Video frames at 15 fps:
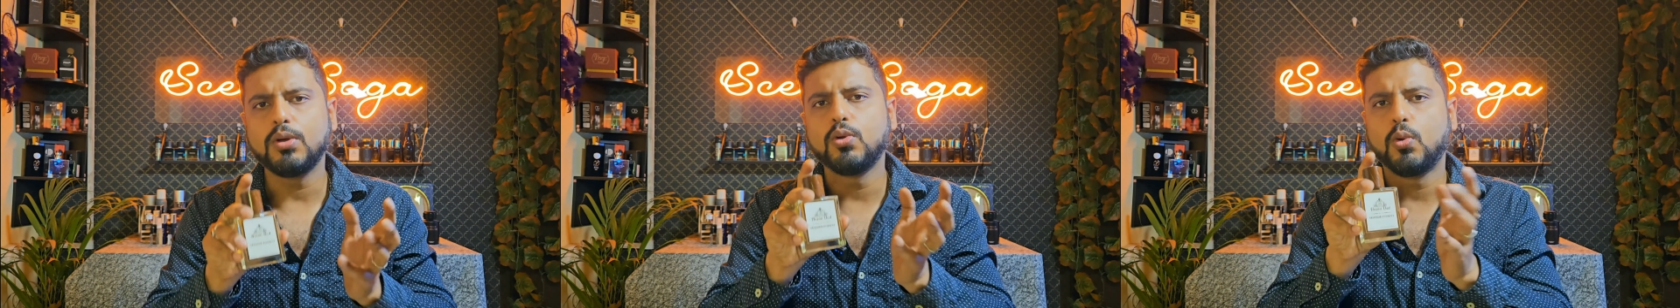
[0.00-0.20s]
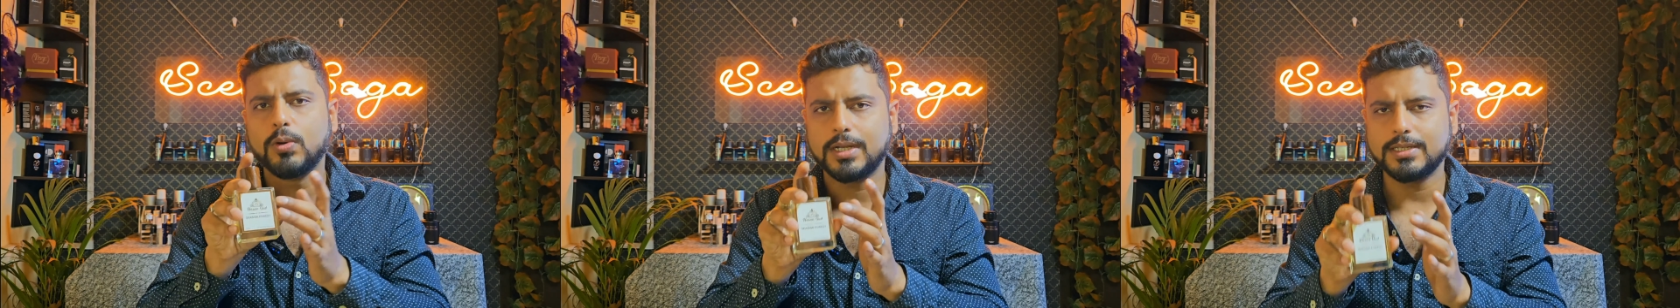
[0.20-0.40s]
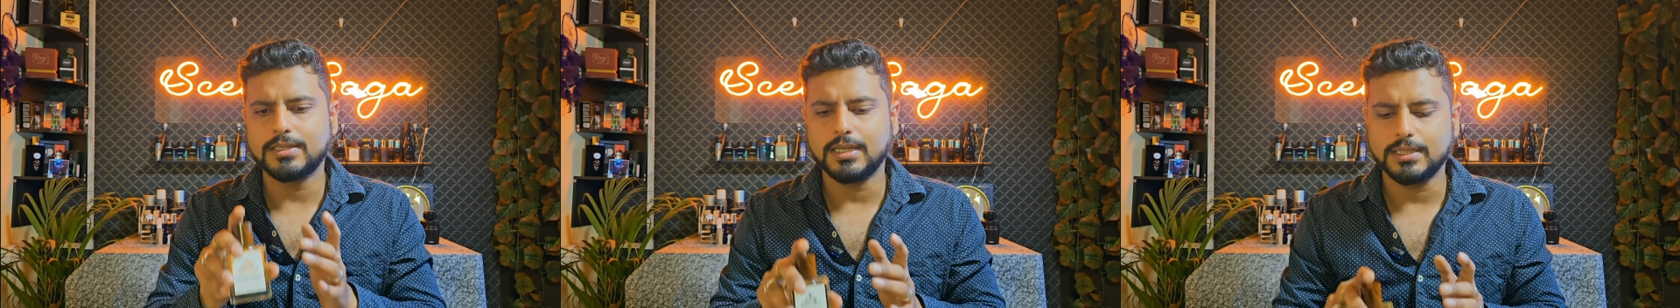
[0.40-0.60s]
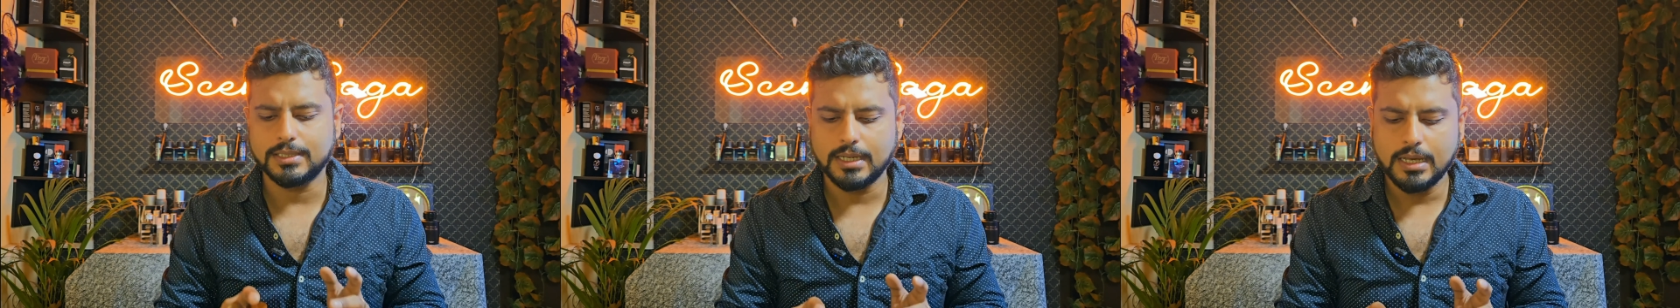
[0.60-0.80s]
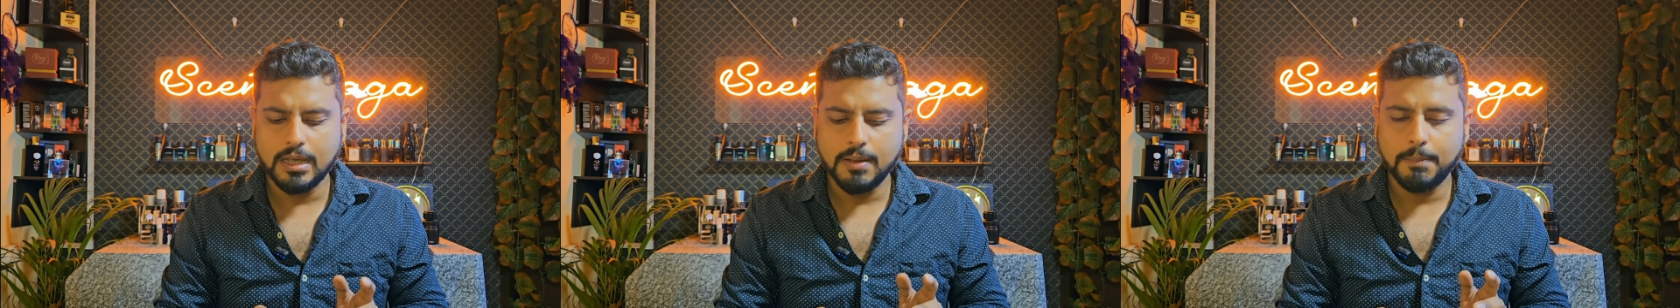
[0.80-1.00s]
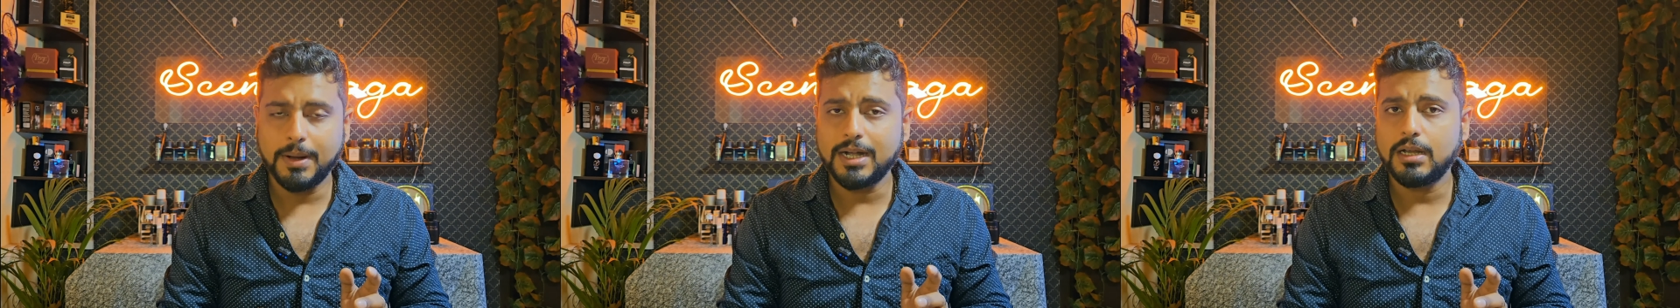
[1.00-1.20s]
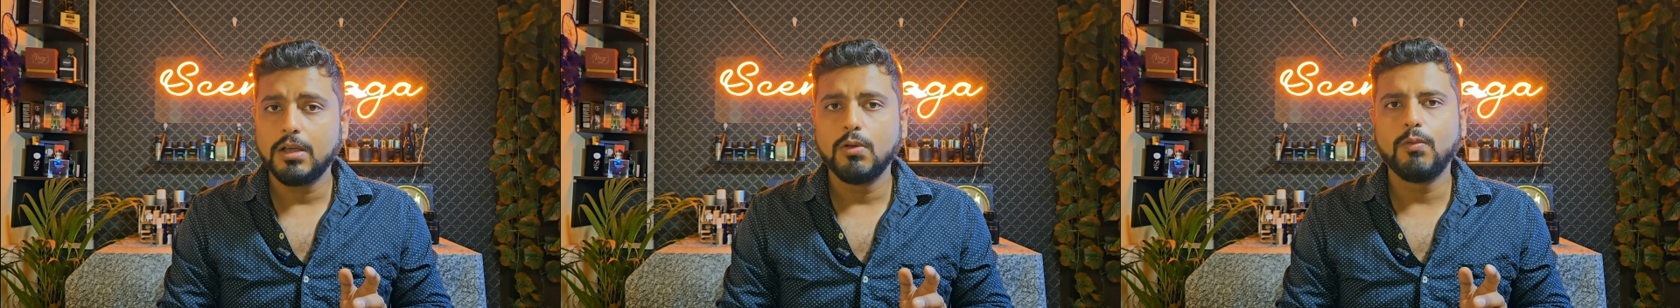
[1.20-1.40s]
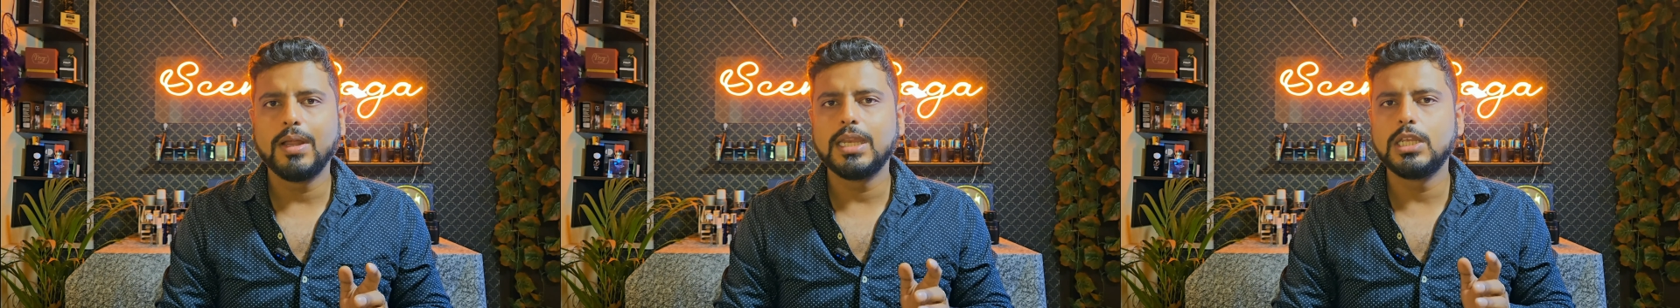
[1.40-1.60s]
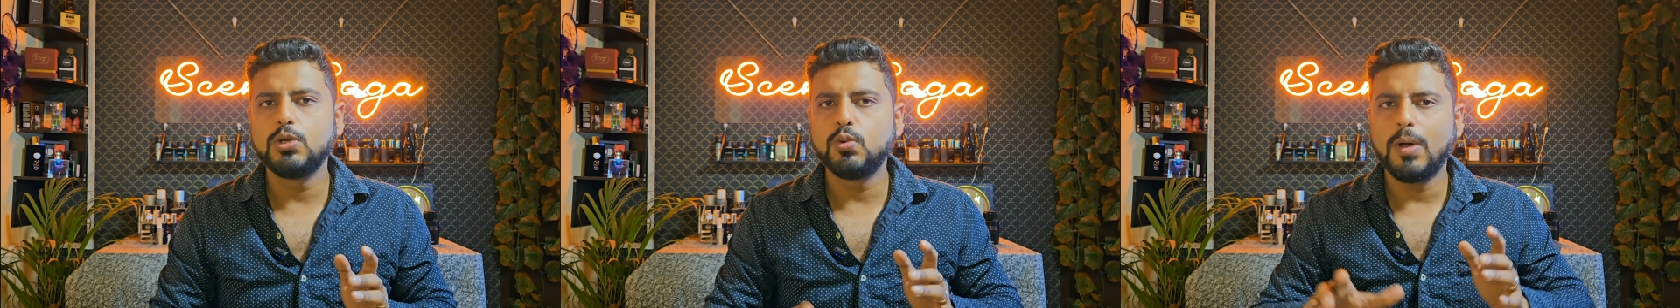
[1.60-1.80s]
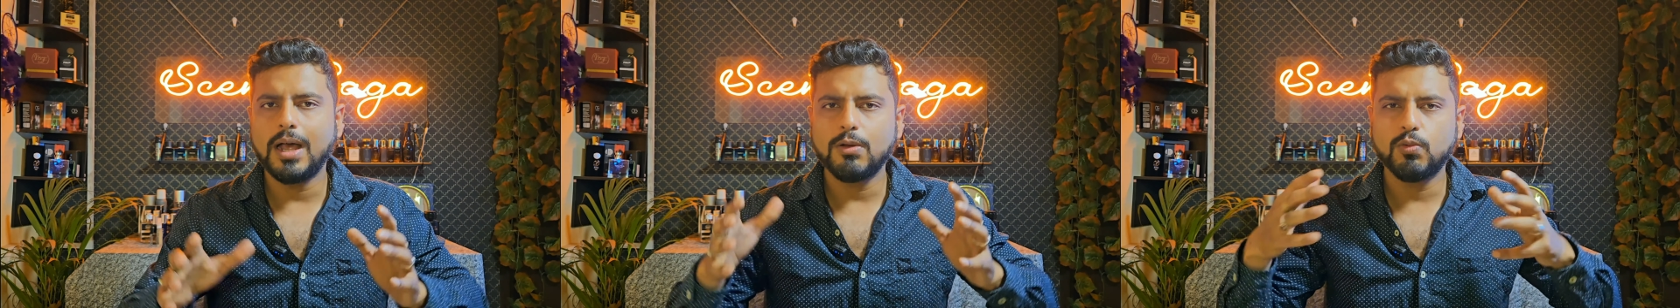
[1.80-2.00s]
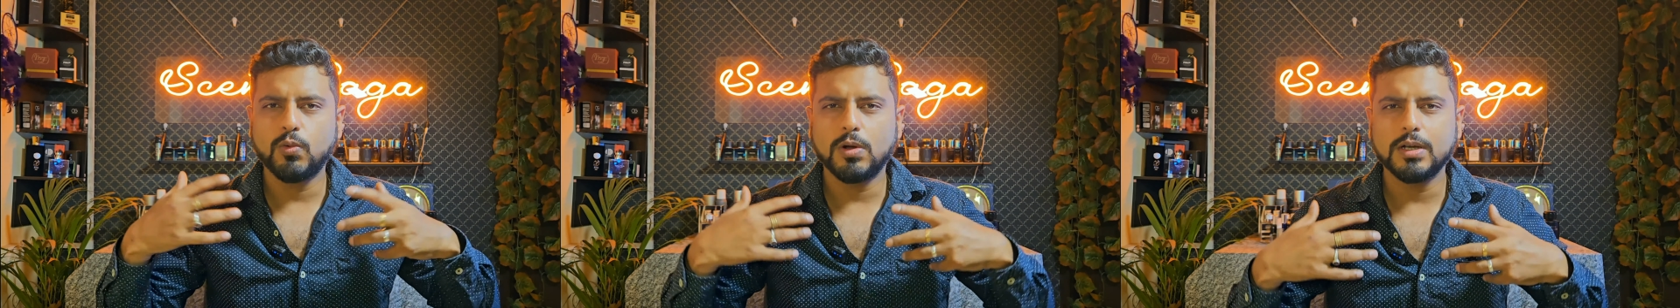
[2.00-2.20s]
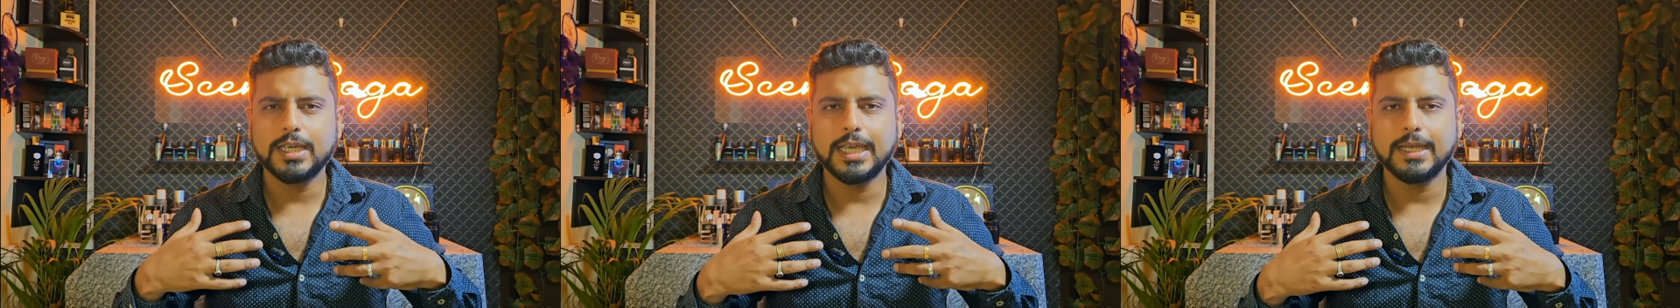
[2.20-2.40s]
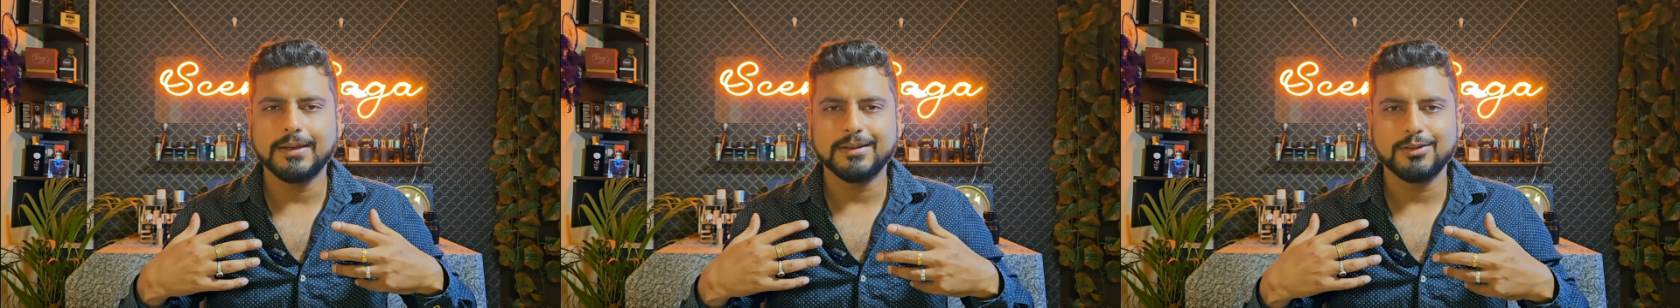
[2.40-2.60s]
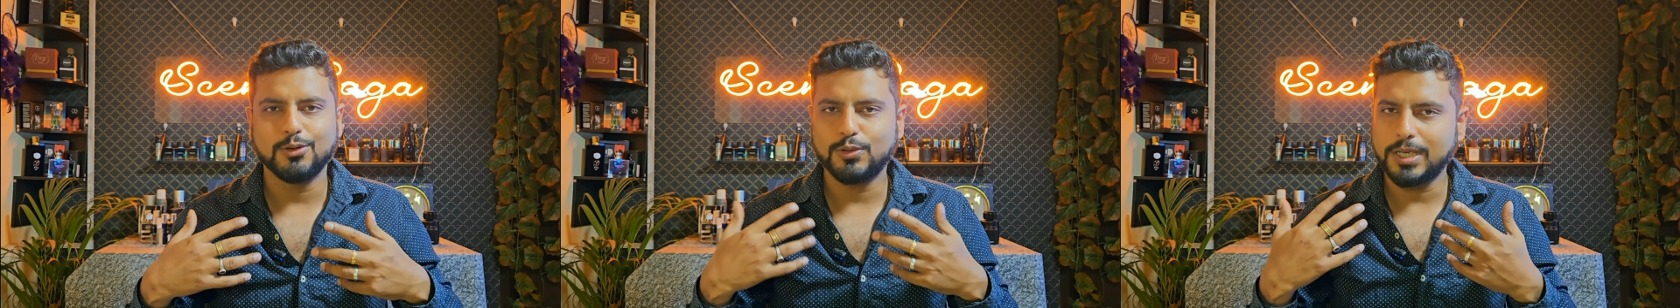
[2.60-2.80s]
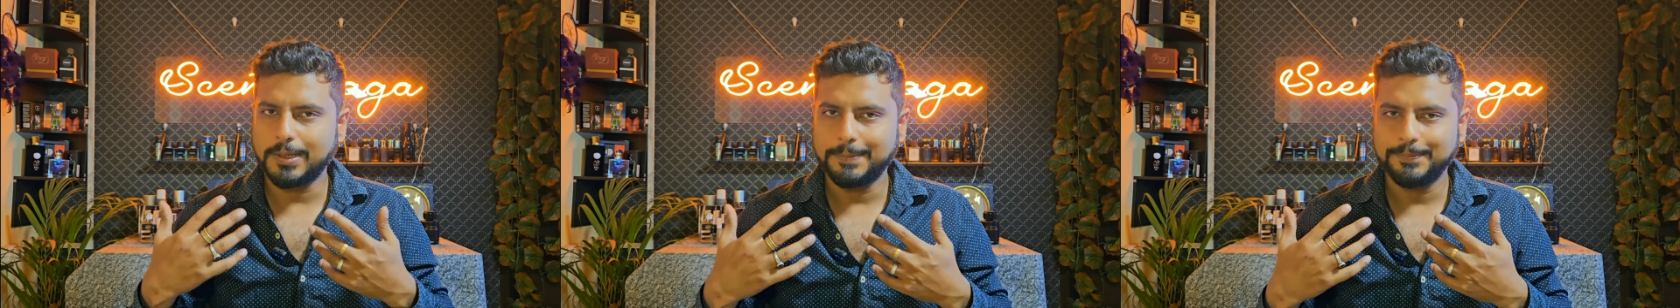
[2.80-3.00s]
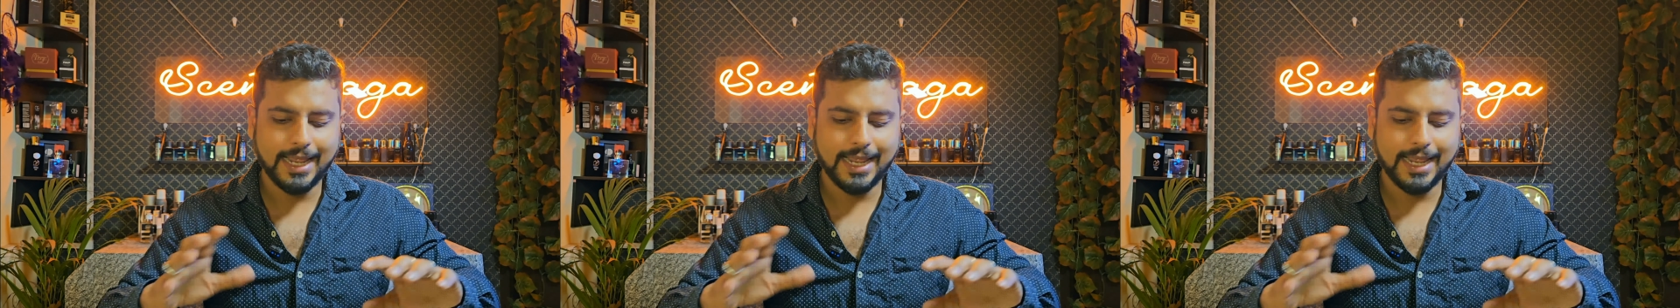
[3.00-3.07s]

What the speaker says: or notice this. But when you are working, okay,